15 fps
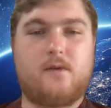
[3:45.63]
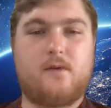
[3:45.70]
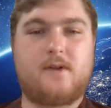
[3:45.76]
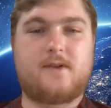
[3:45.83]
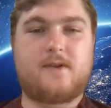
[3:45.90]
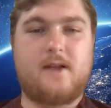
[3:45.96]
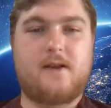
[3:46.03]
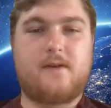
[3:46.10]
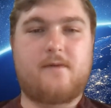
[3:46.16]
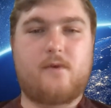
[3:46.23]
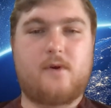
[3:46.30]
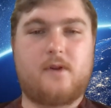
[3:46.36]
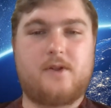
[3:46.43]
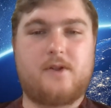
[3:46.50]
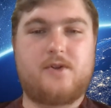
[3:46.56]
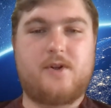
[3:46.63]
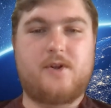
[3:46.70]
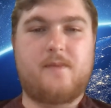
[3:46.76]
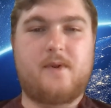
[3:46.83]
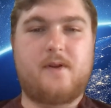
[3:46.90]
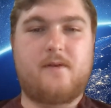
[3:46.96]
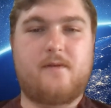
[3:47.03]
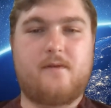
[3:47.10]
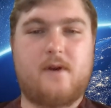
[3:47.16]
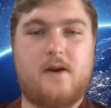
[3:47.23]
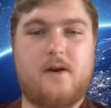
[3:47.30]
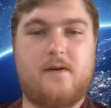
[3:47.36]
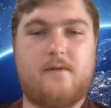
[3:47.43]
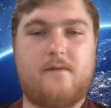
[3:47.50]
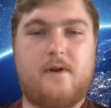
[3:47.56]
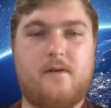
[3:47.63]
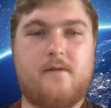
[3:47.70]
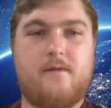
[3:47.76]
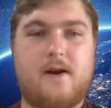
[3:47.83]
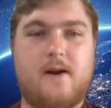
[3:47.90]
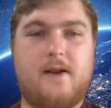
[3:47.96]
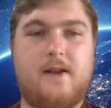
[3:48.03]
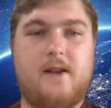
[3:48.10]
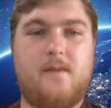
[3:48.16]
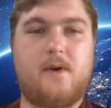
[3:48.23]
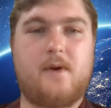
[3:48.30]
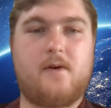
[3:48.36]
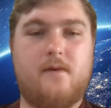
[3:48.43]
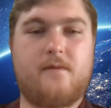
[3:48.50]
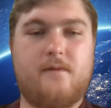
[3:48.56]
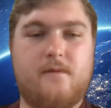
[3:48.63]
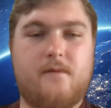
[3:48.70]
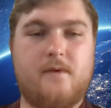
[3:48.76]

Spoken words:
looks like for a legitimate verified email.